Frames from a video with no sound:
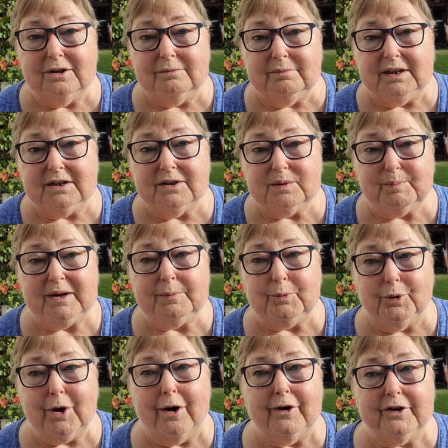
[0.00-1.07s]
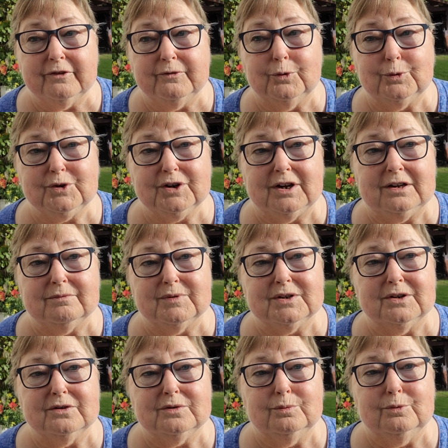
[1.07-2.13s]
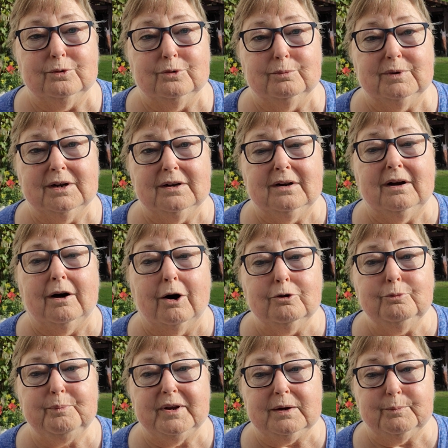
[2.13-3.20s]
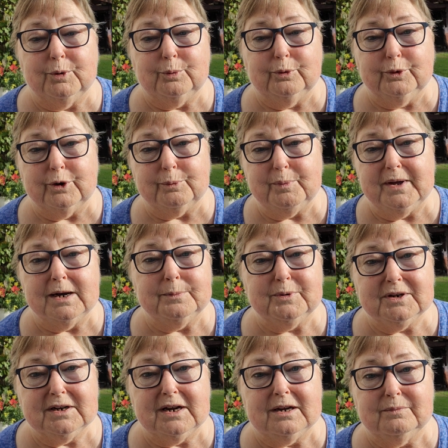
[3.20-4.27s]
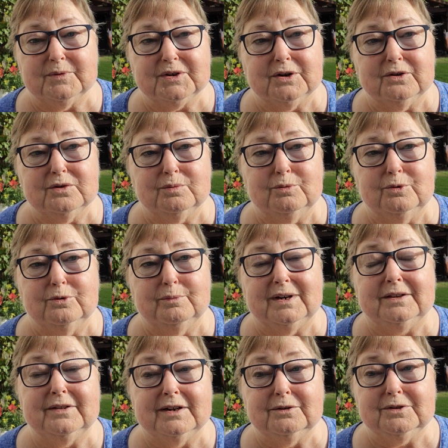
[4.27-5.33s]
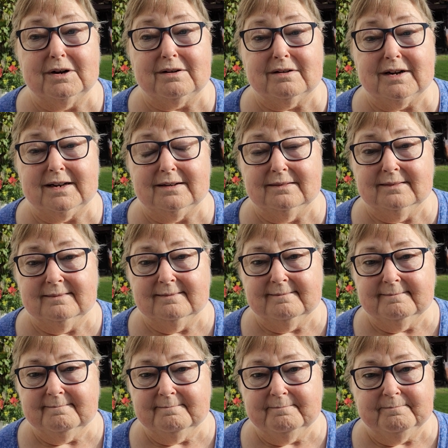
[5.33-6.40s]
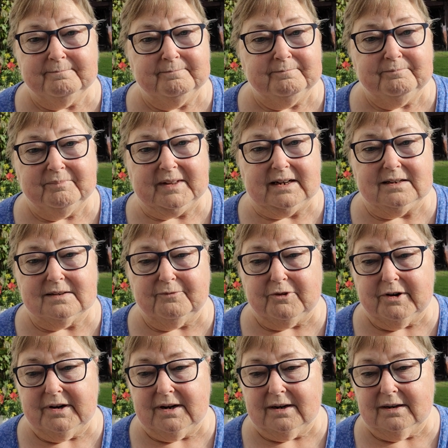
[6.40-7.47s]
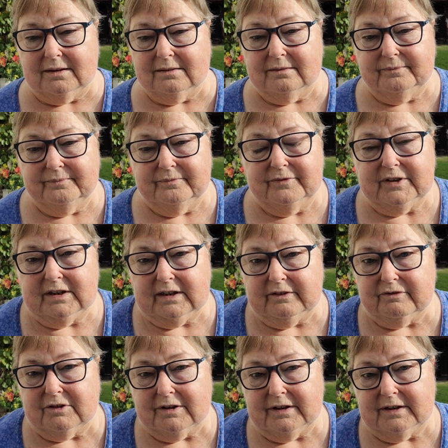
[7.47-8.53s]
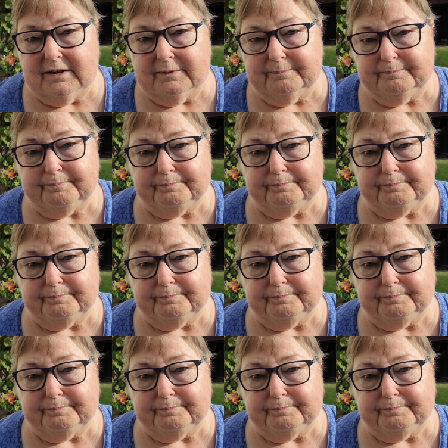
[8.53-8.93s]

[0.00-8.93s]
because people can't afford to keep themselves warm. Old people will not be able to keep themselves warm and they'll die. It's frightening, really frightening.